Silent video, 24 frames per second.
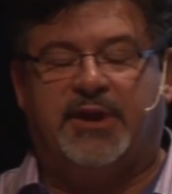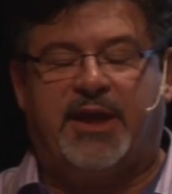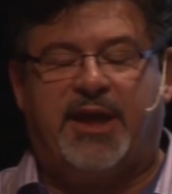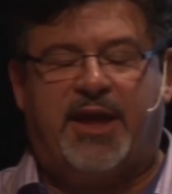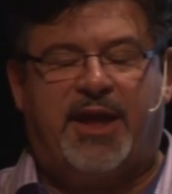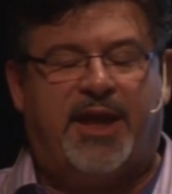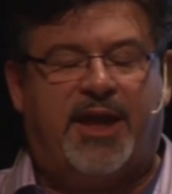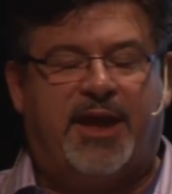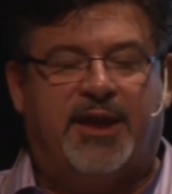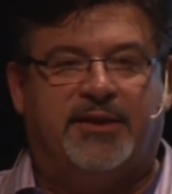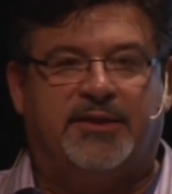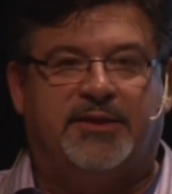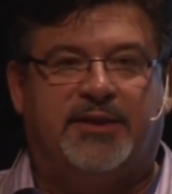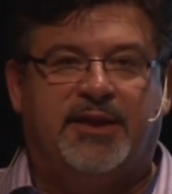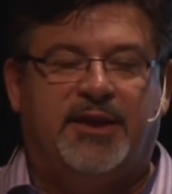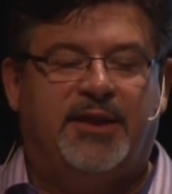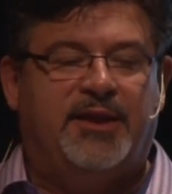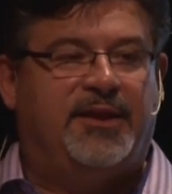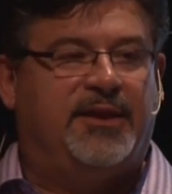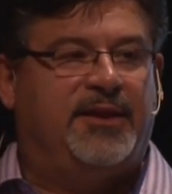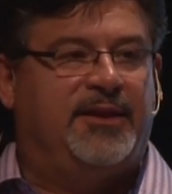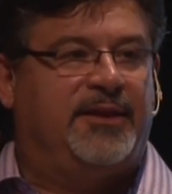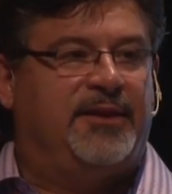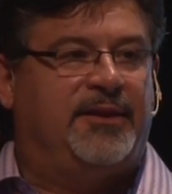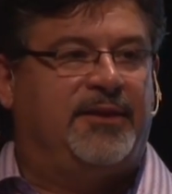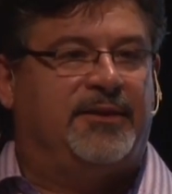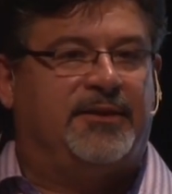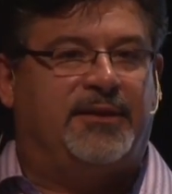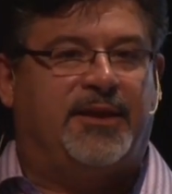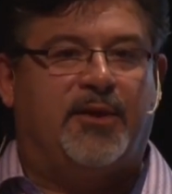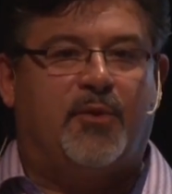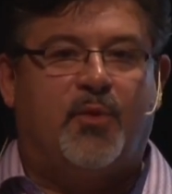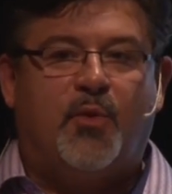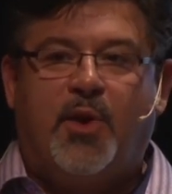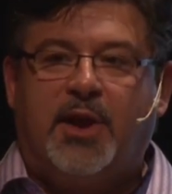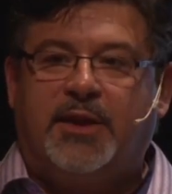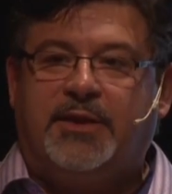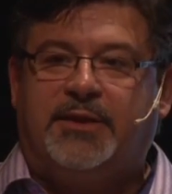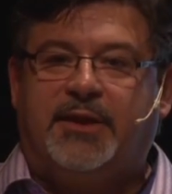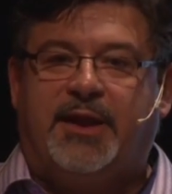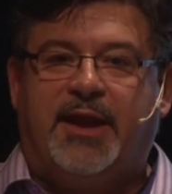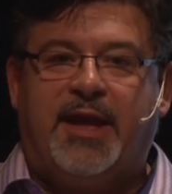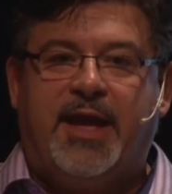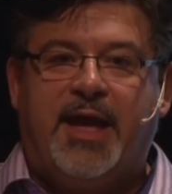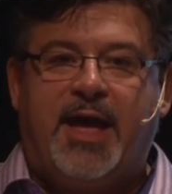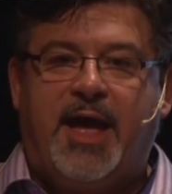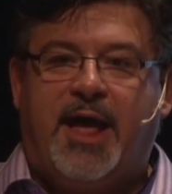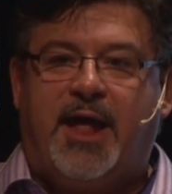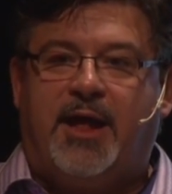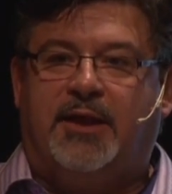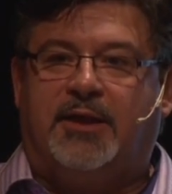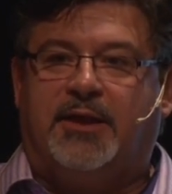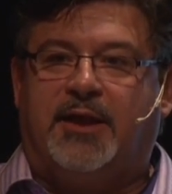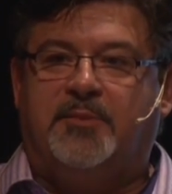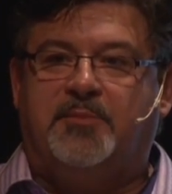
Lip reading: And like, what the hell?